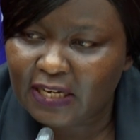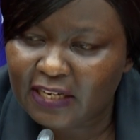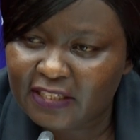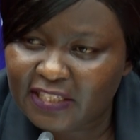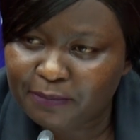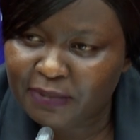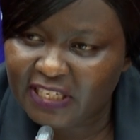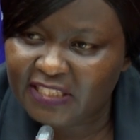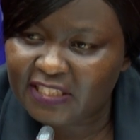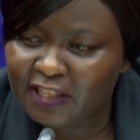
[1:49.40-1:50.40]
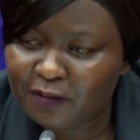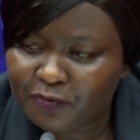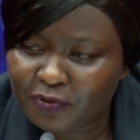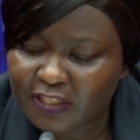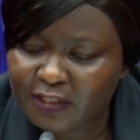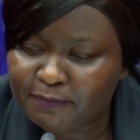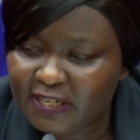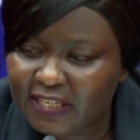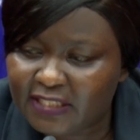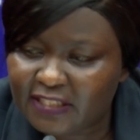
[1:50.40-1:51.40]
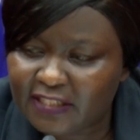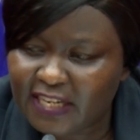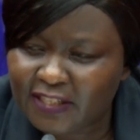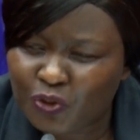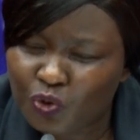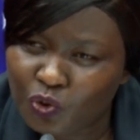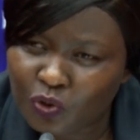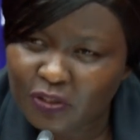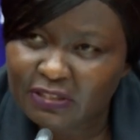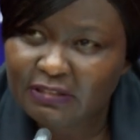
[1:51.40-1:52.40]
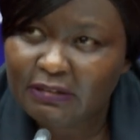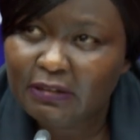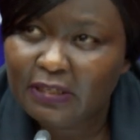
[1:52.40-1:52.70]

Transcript: And stability in the forex market does not